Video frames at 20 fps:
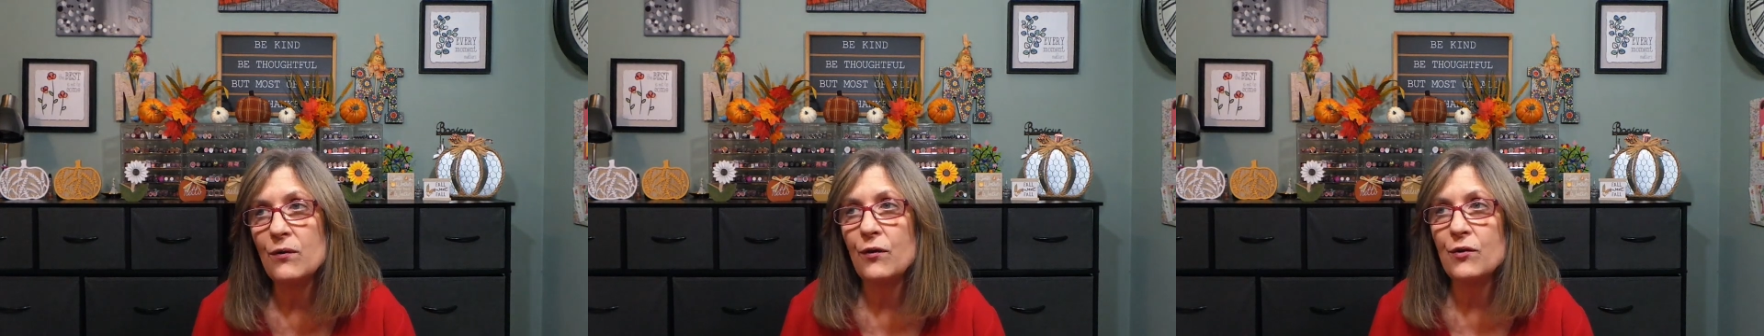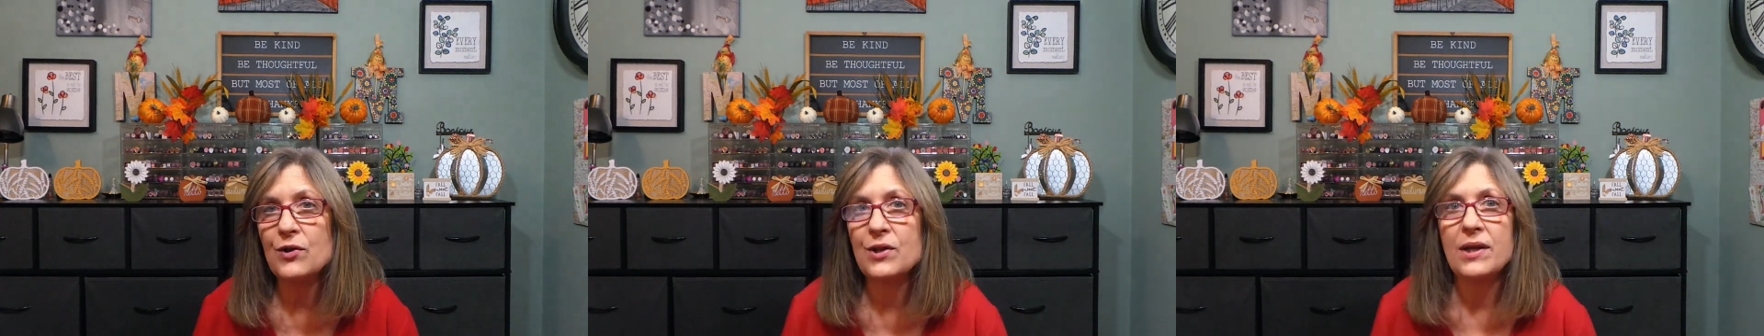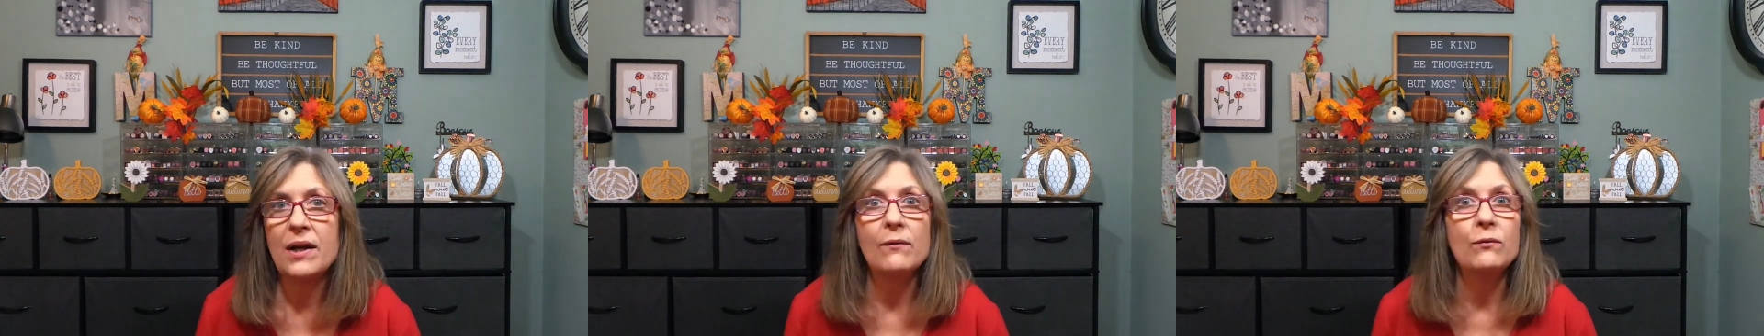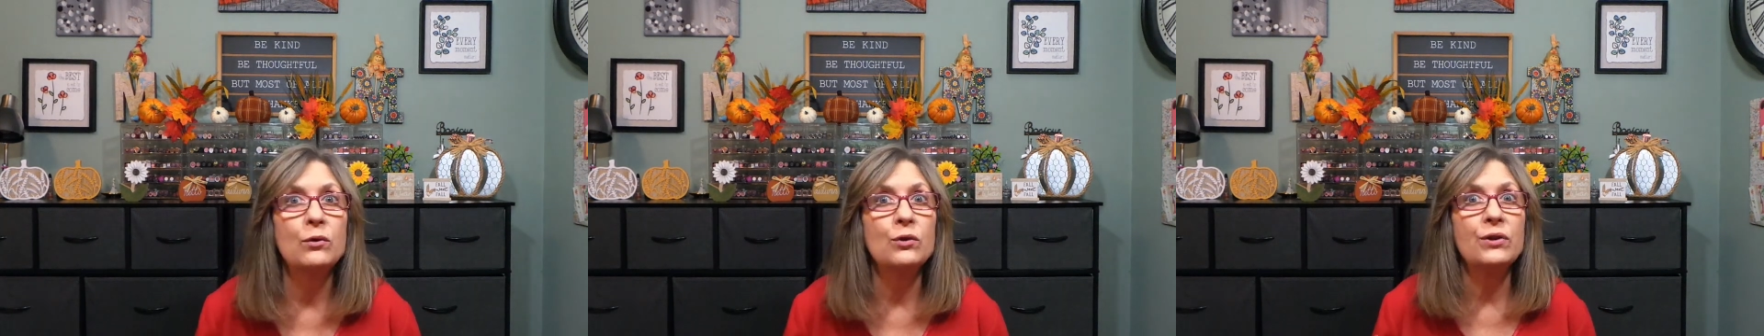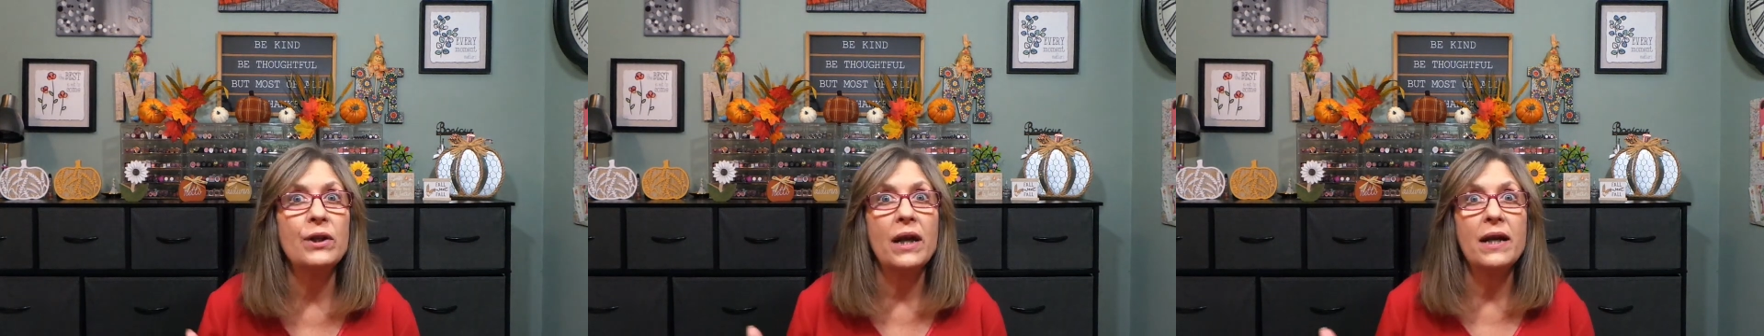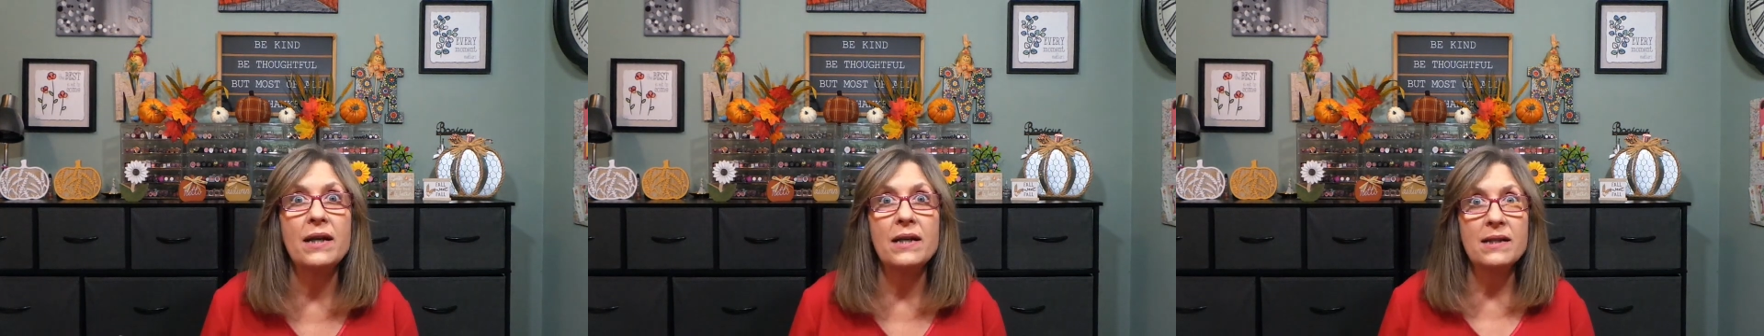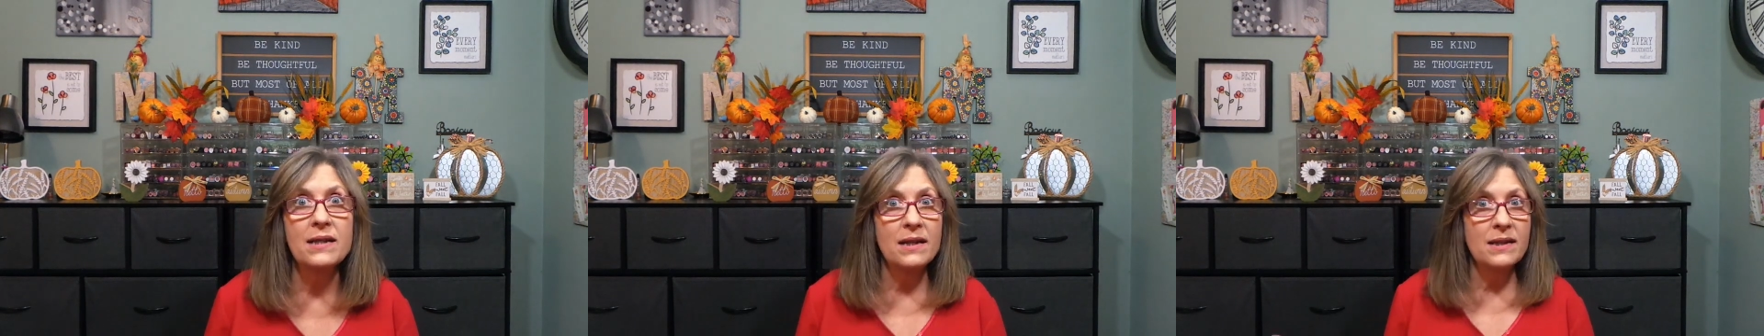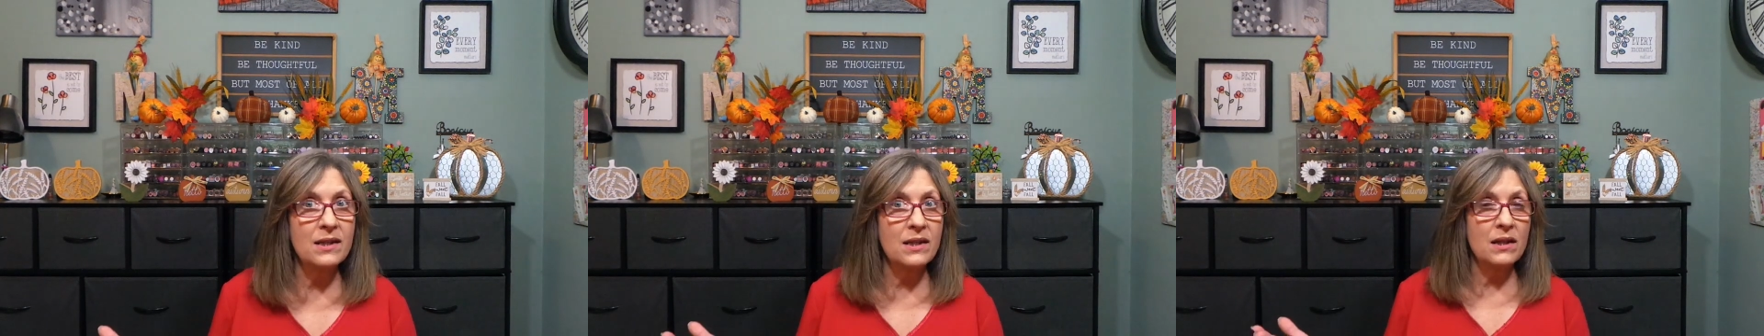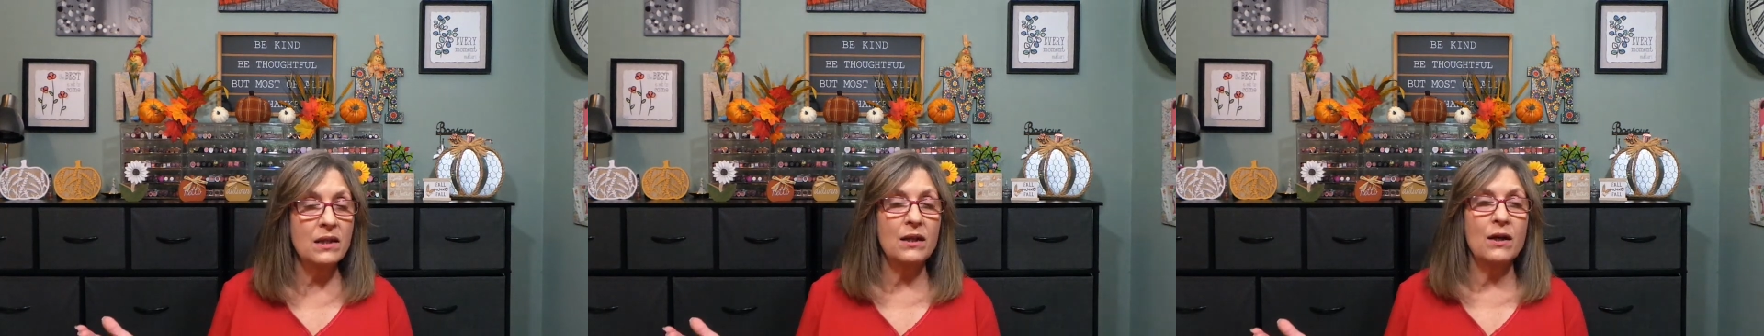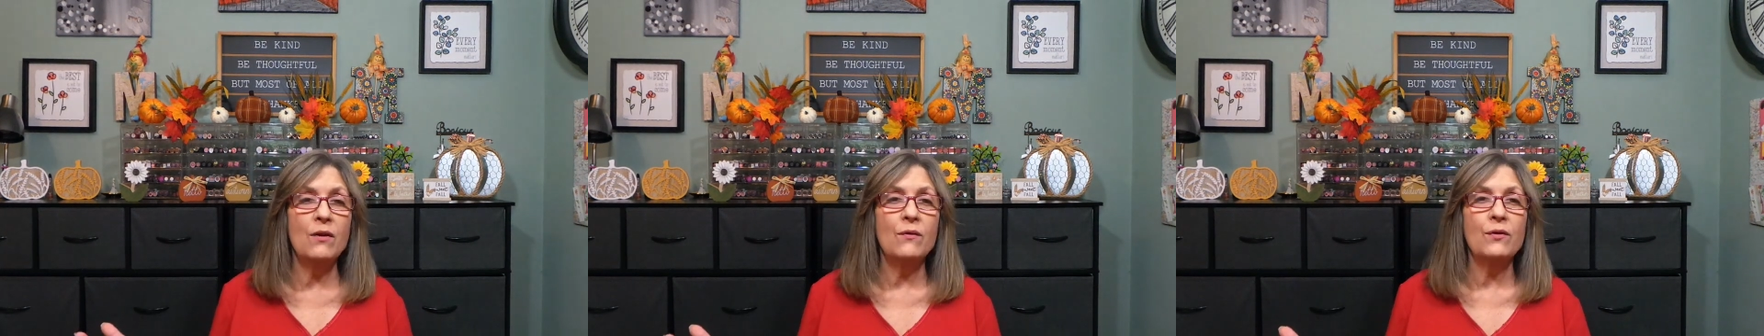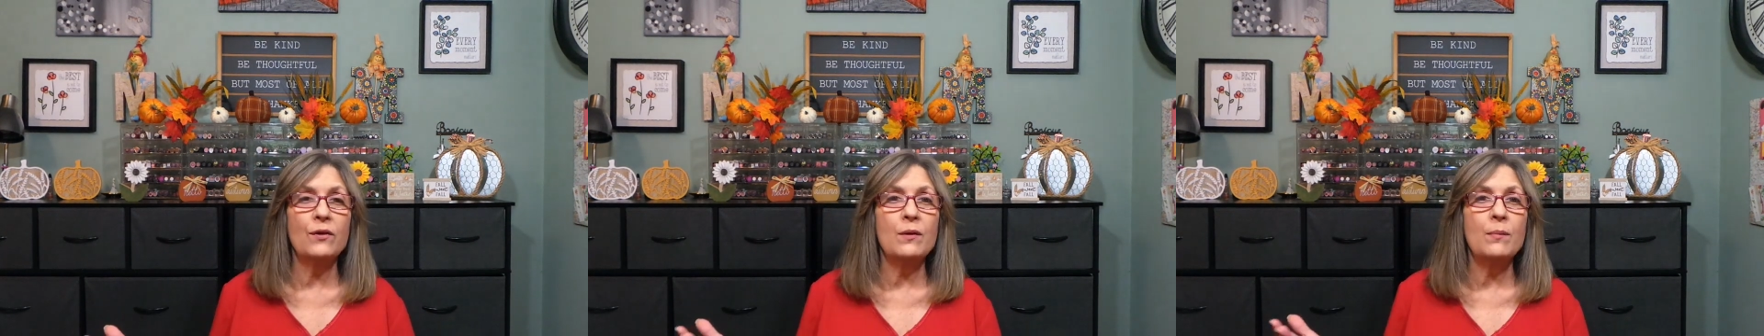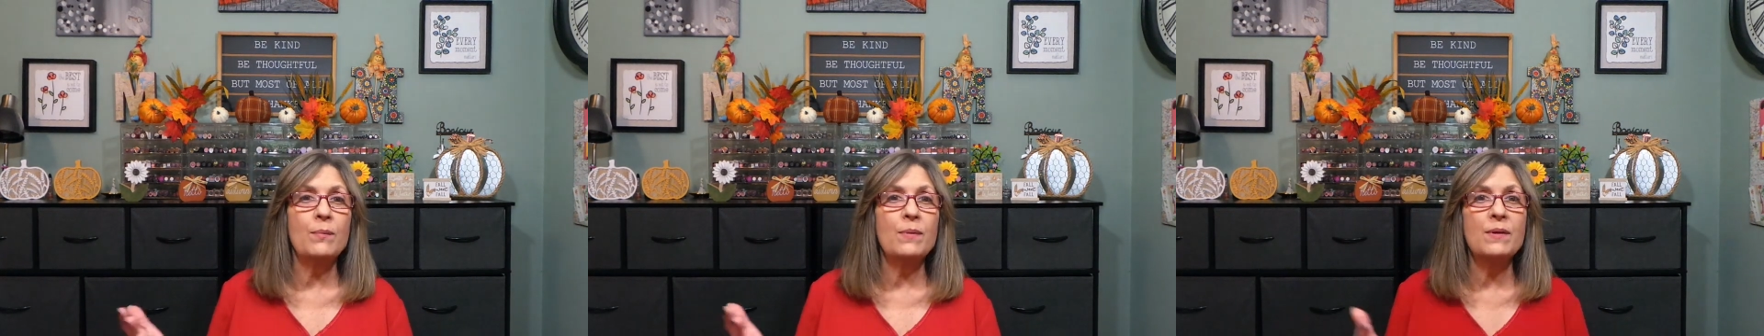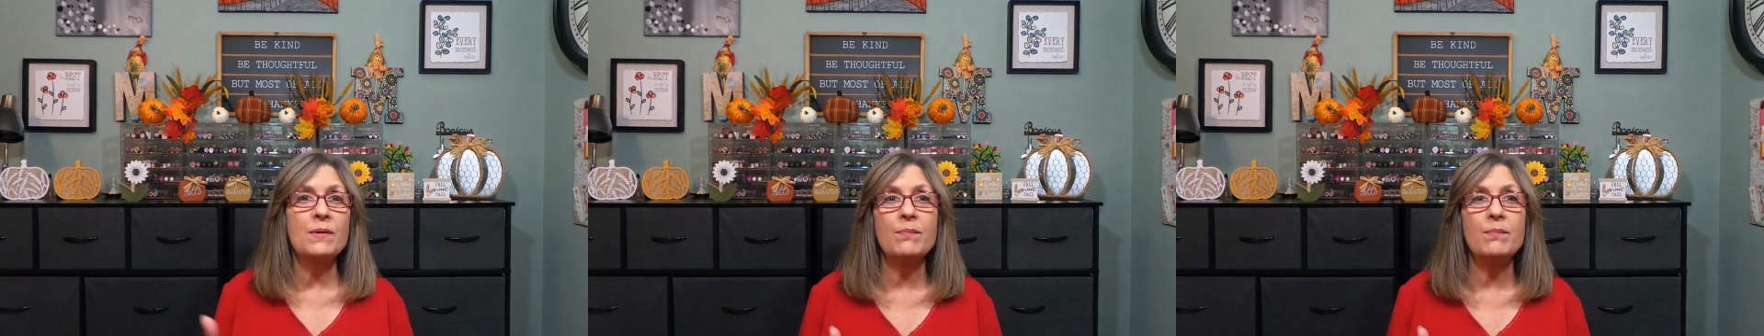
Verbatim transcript: for several days i you know for the